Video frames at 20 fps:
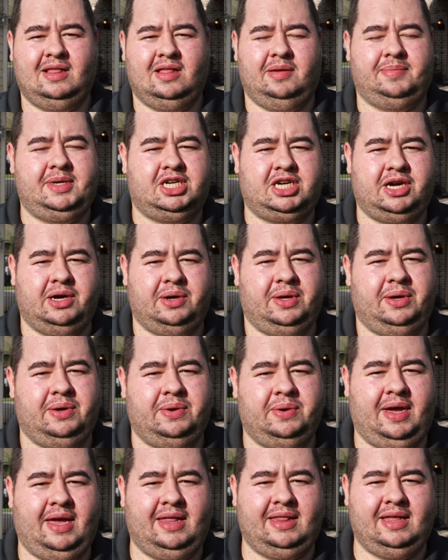Let me show
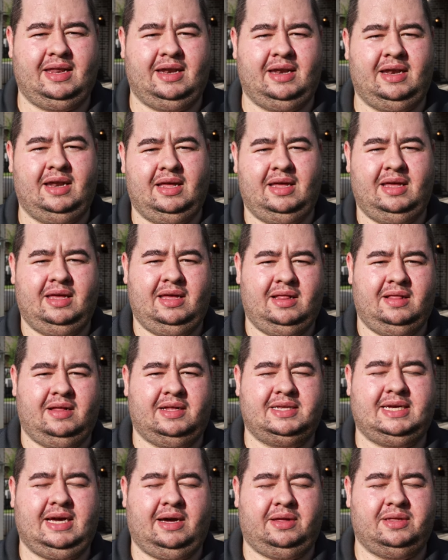you and then
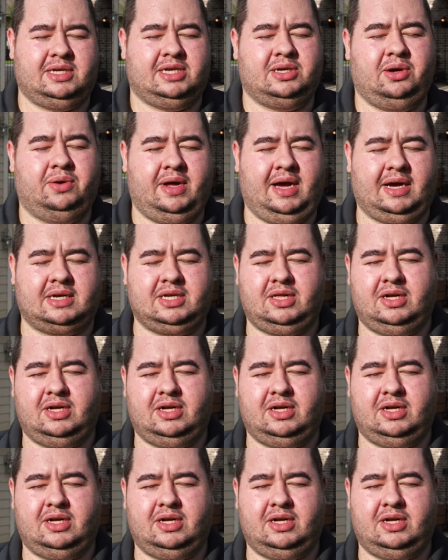let's see how the Sonax